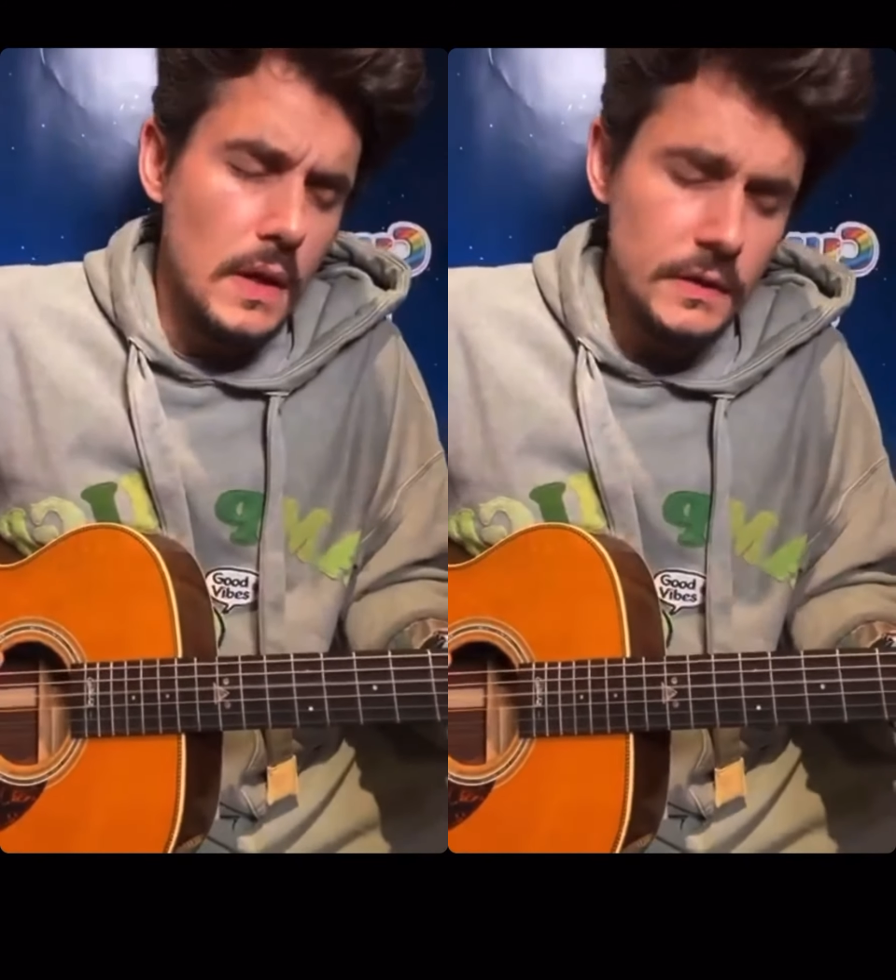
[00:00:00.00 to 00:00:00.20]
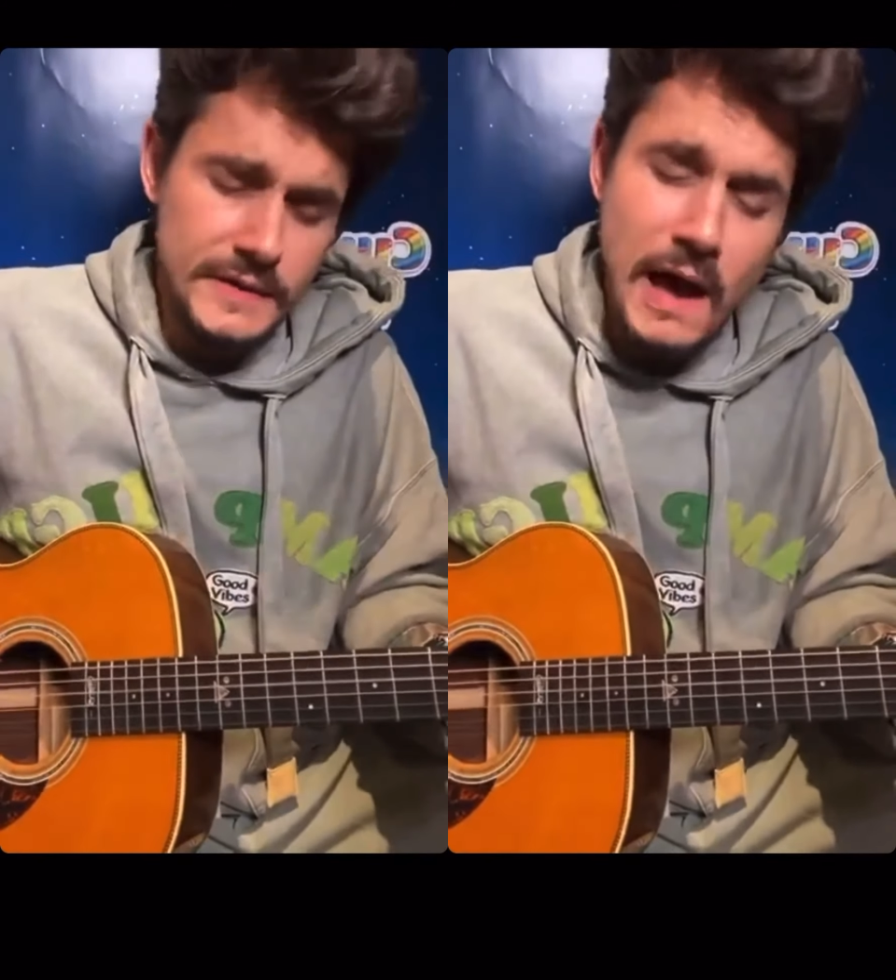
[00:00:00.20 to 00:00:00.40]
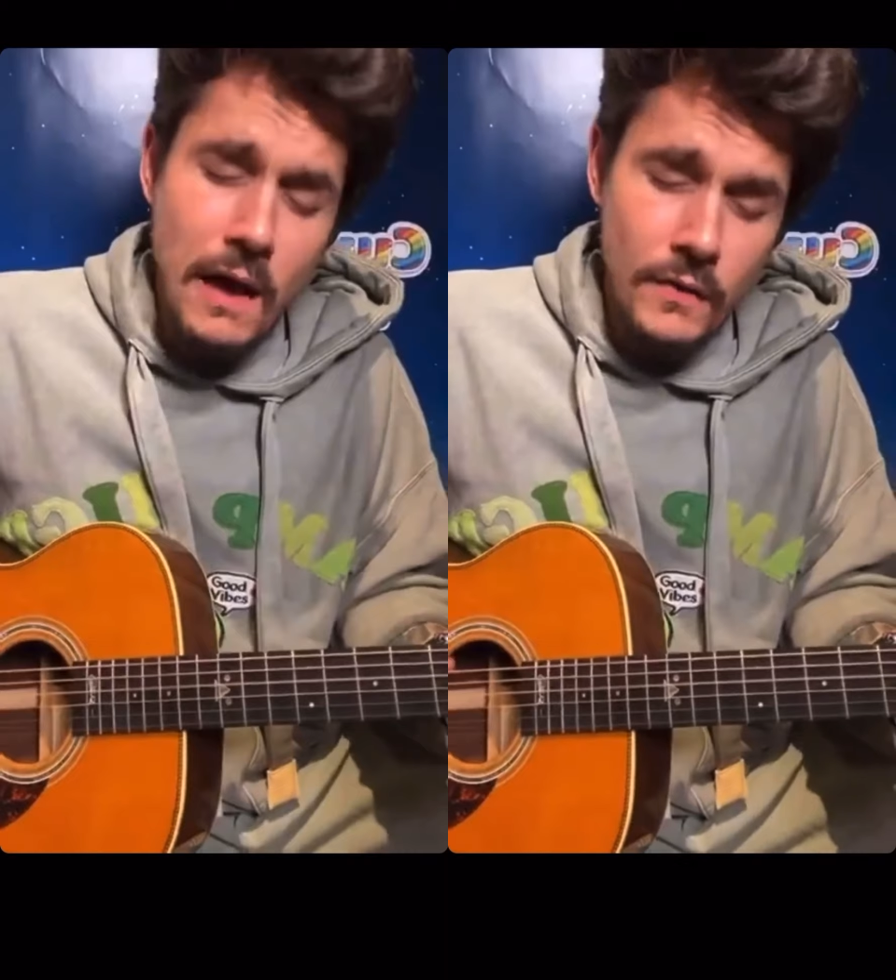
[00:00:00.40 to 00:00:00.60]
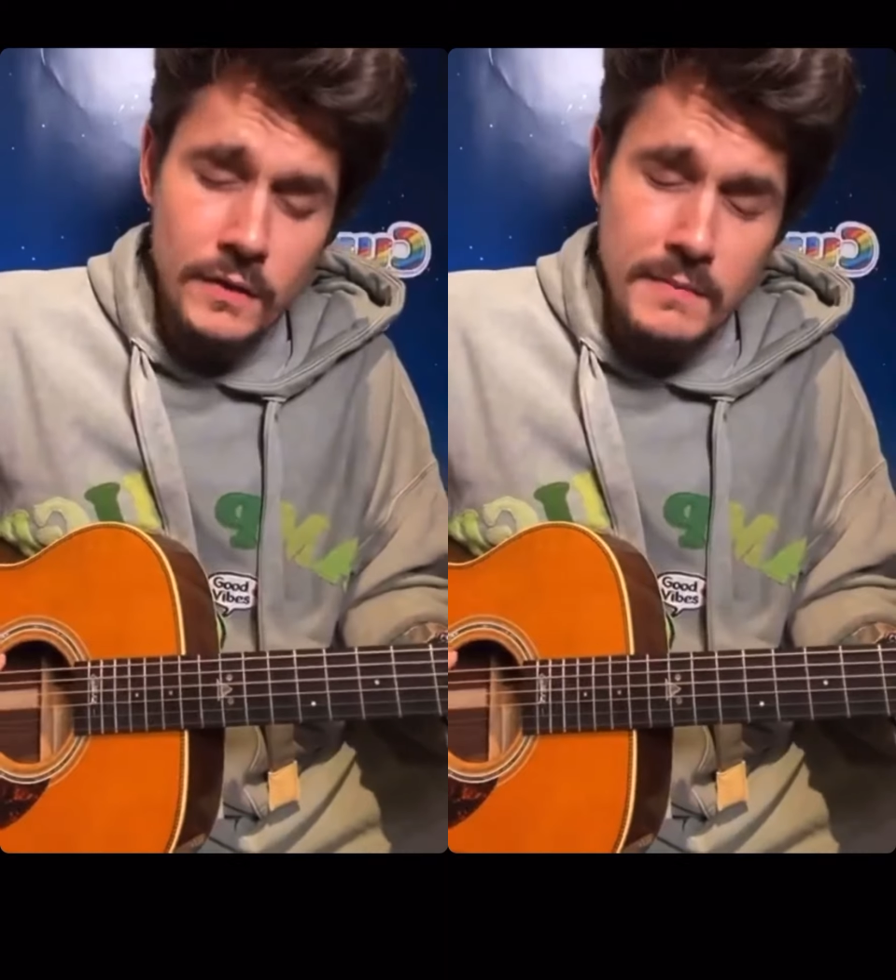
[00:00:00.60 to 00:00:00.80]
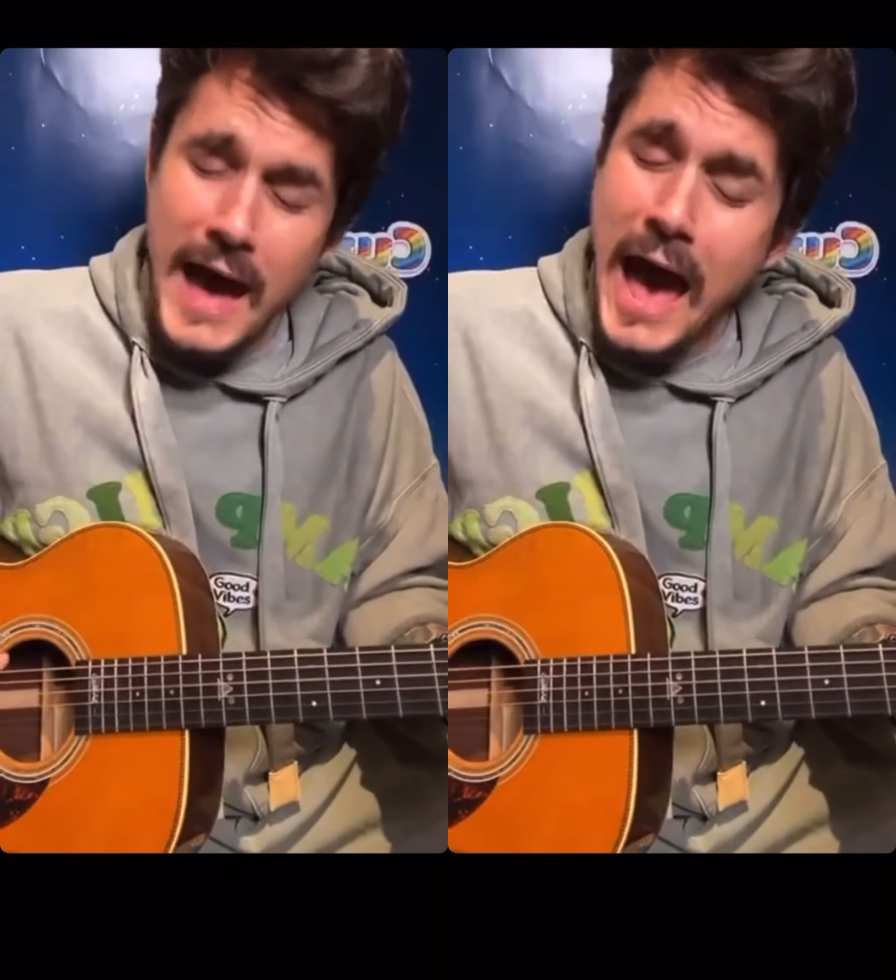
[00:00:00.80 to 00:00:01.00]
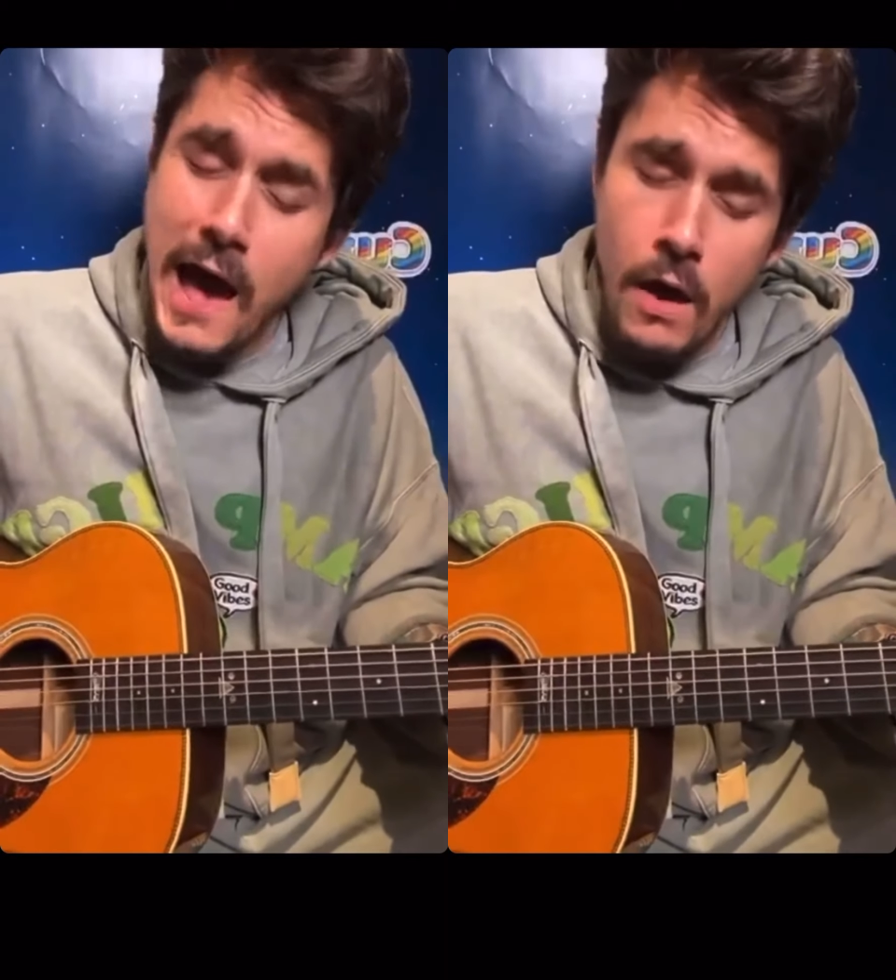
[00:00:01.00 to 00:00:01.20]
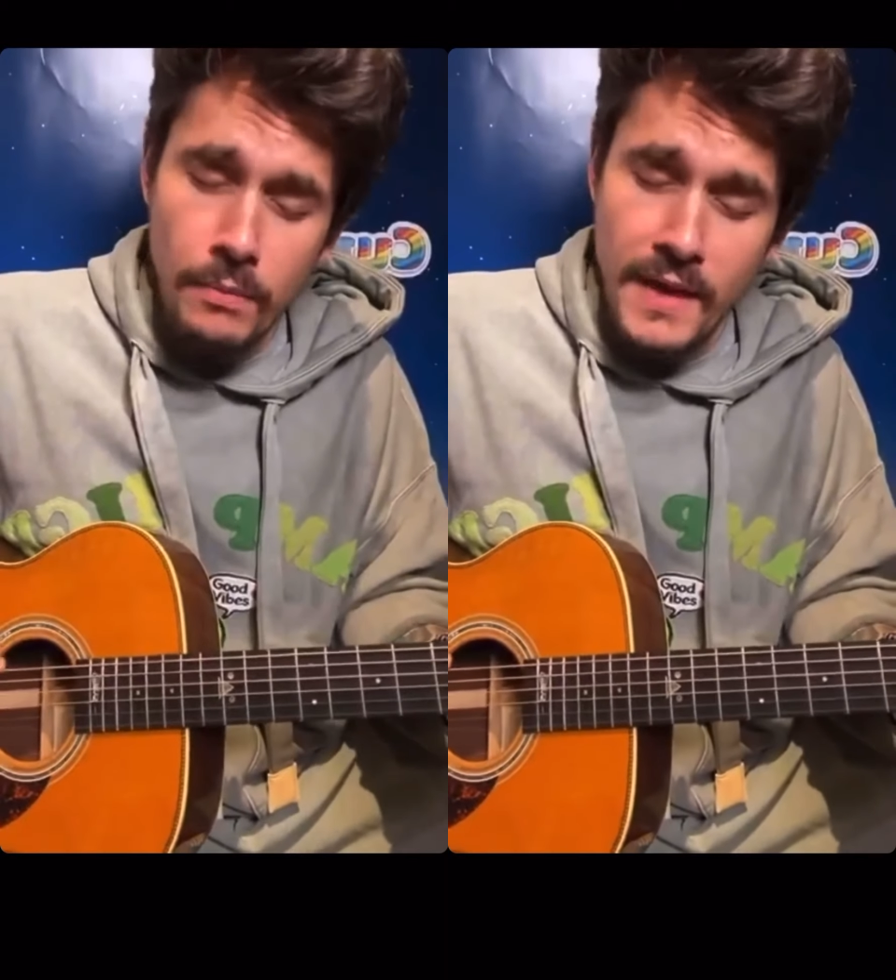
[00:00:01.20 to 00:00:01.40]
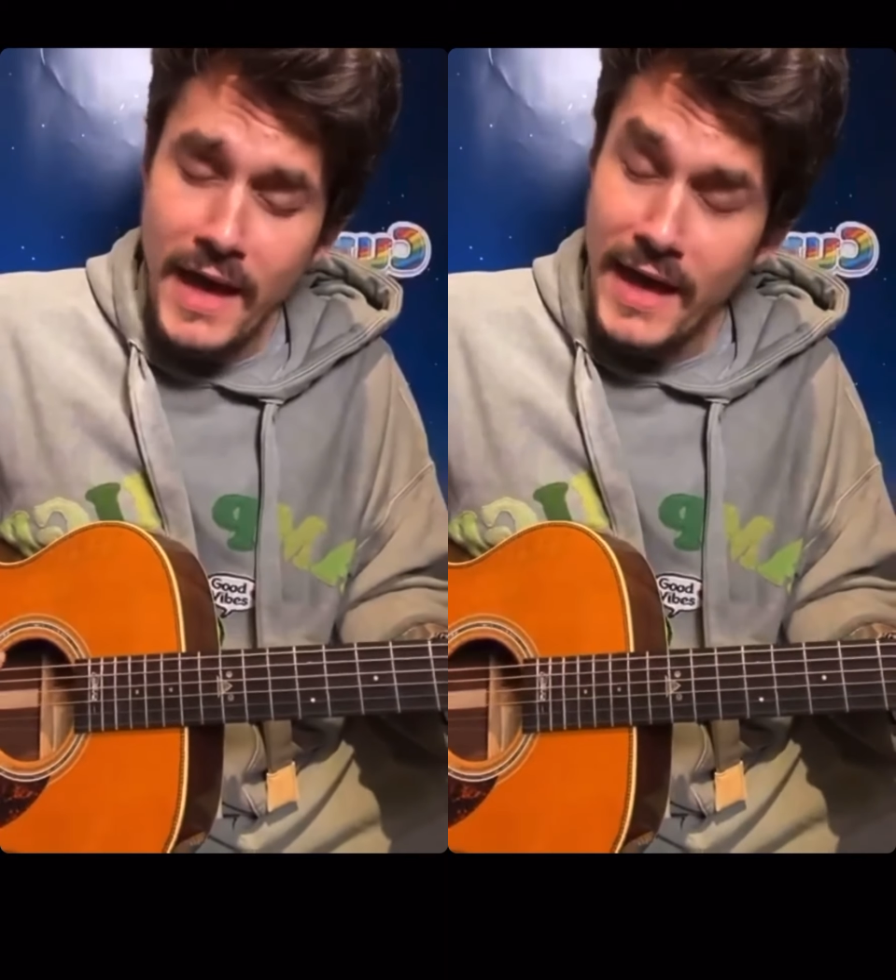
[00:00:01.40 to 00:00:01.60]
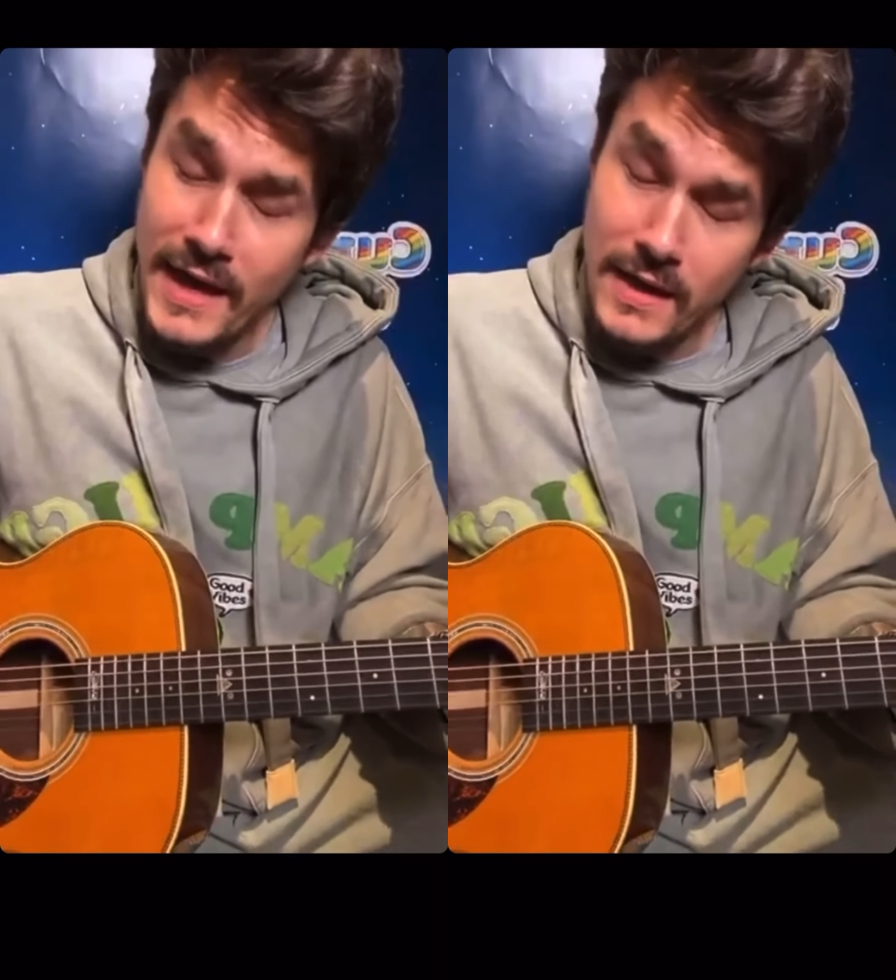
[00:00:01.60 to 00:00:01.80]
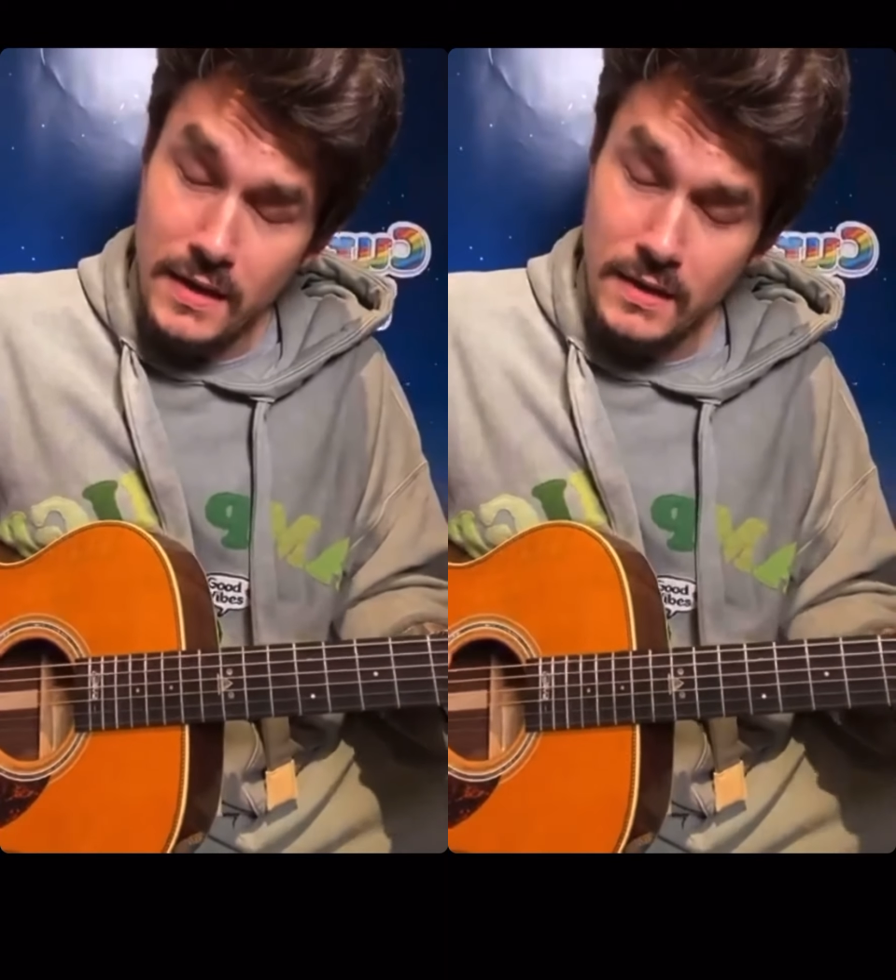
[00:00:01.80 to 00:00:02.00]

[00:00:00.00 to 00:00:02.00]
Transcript: Had a talk with my old man.